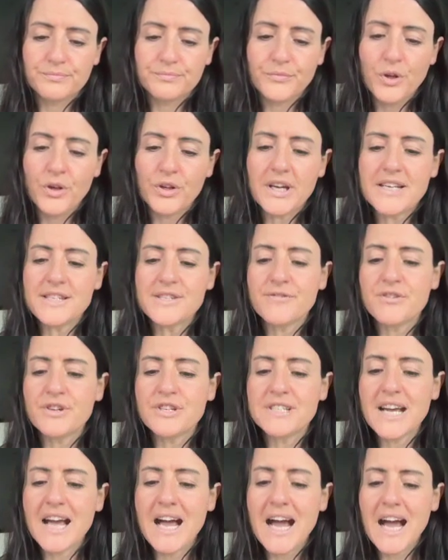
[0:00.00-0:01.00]
Okay, so for a
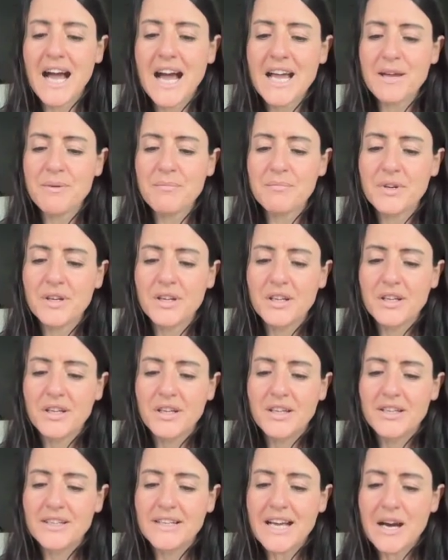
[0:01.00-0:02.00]
time
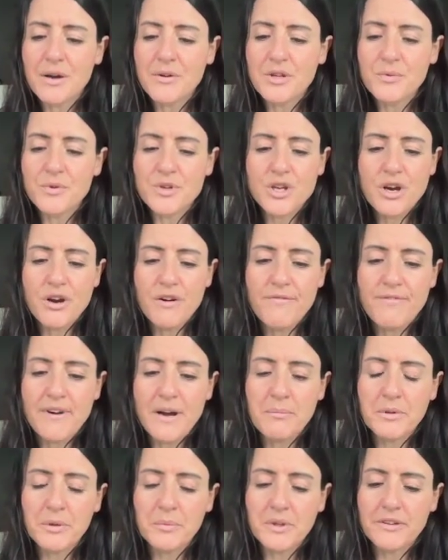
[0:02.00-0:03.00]
now, you and your
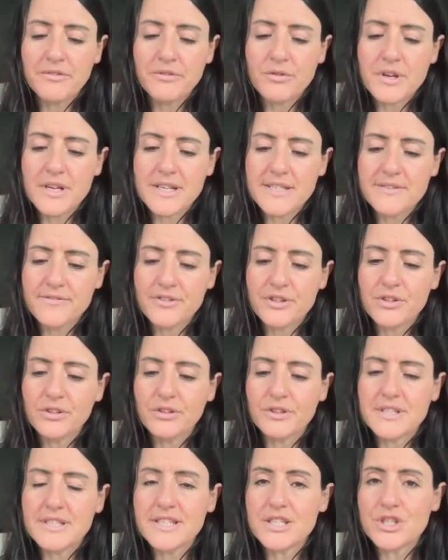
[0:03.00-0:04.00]
family will have great
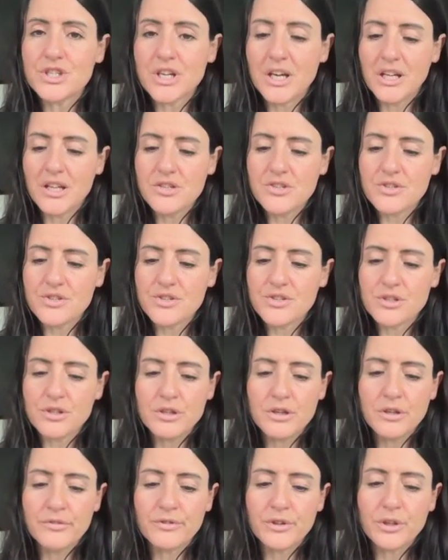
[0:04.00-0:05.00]
difficulties and challenges to
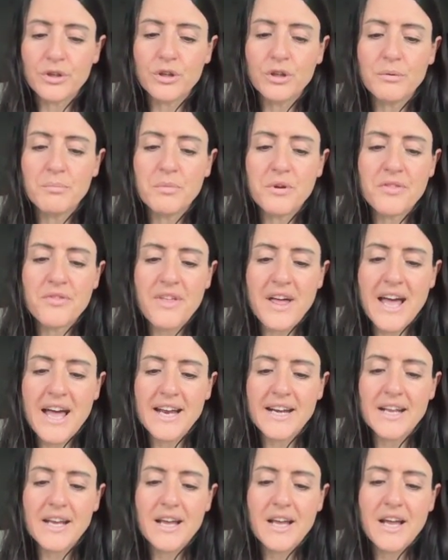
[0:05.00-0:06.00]
overcome, but
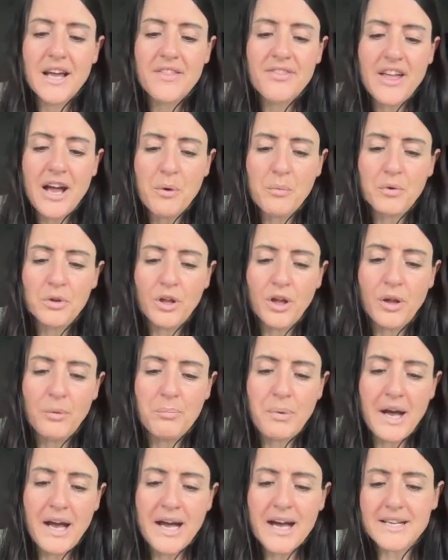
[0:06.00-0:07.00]
then that will all
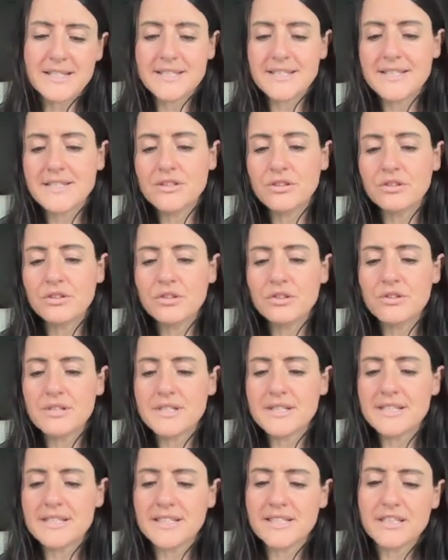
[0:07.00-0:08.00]
pass. Still not
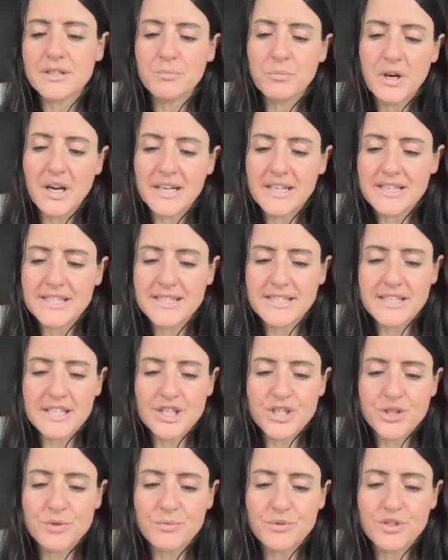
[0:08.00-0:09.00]
understanding what
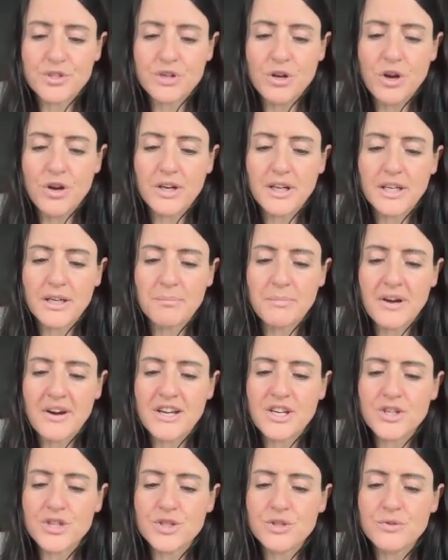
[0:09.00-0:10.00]
Anastasia was talking
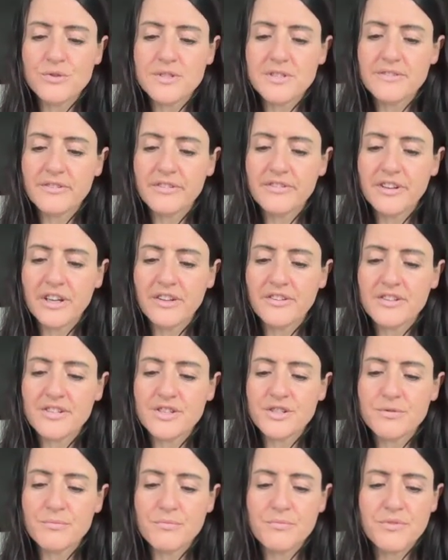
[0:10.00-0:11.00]
about, intuitively felt that
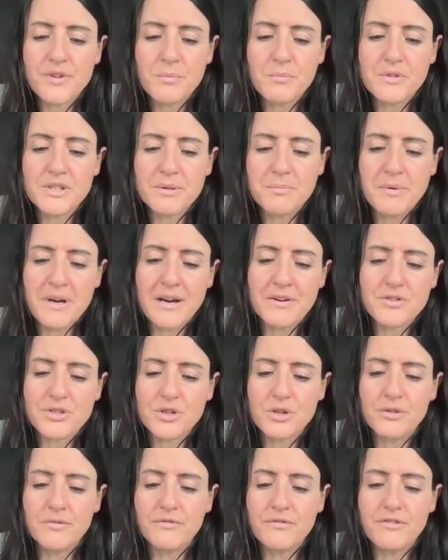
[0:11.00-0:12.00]
something was about
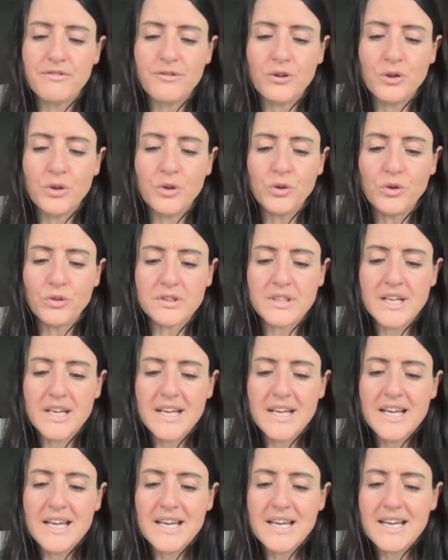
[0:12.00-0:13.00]
to unfold
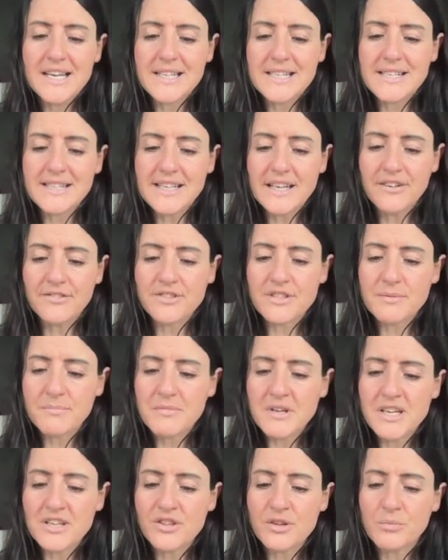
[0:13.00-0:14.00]
itself to
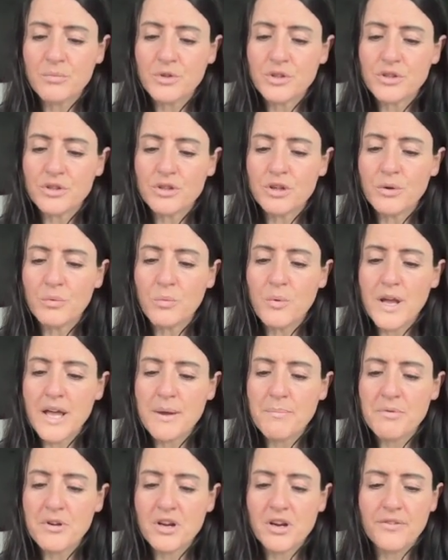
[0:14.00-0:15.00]
me that would go way
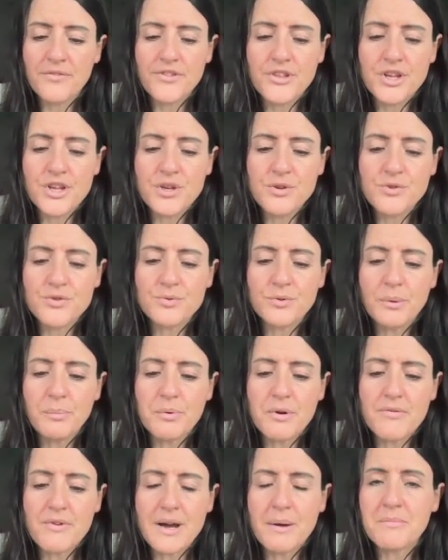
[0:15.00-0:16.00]
beyond the usual
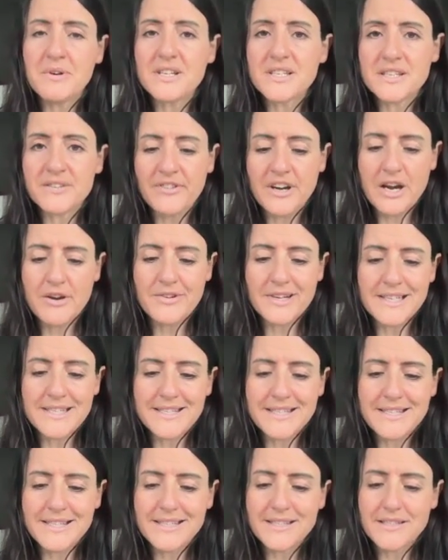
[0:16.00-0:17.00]
parameters of our
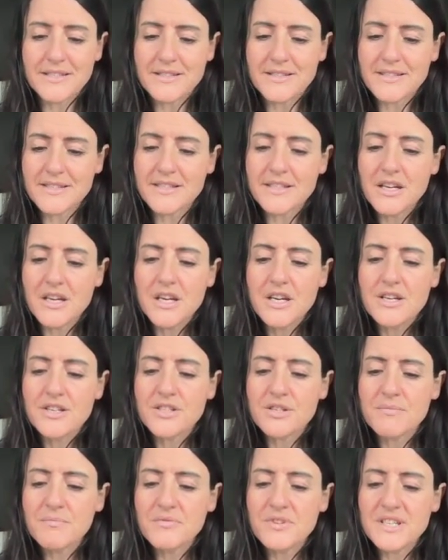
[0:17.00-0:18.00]
existence,
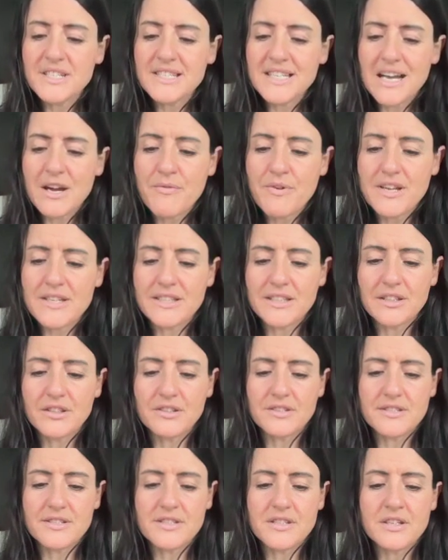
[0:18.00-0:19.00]
something directly
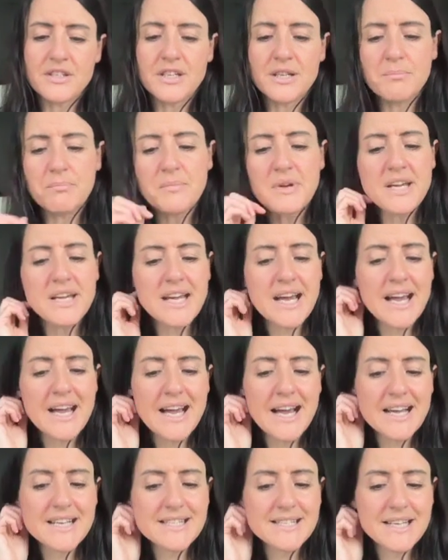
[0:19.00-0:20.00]
concerning me. I
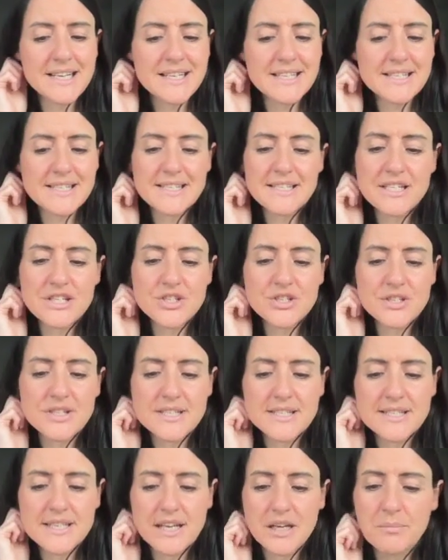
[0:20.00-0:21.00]
asked Anastasia to
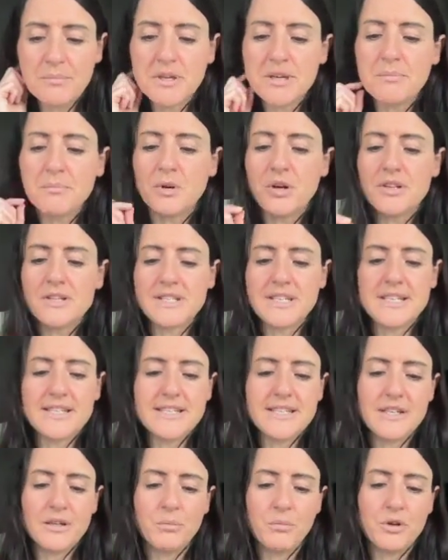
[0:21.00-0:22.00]
tell me in more
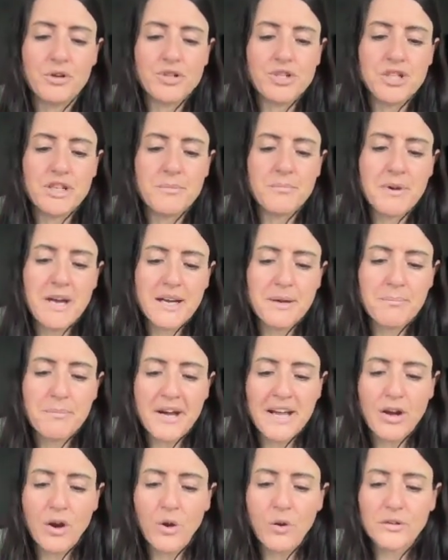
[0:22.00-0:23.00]
detail what she meant
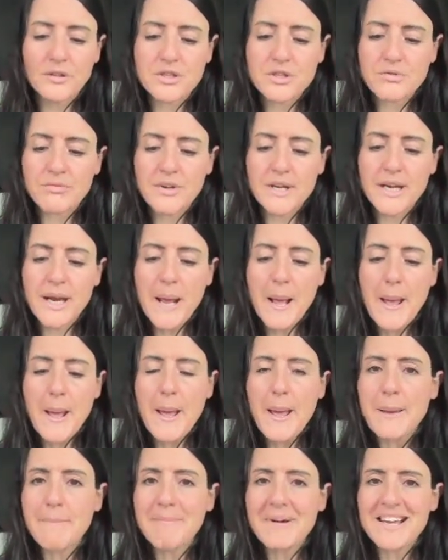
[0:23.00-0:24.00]
by altering
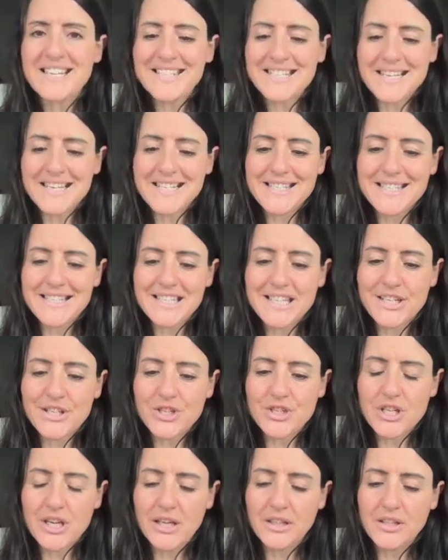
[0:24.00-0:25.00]
my destiny and
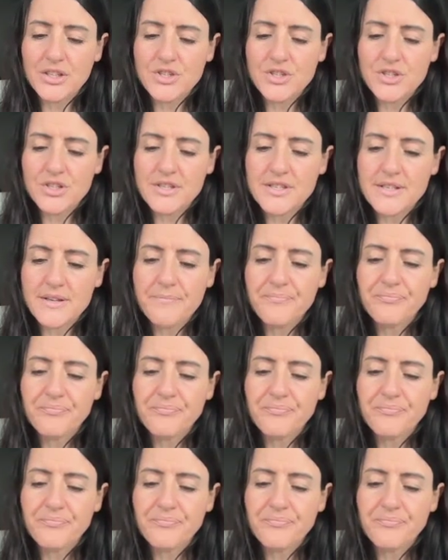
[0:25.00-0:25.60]
challenges.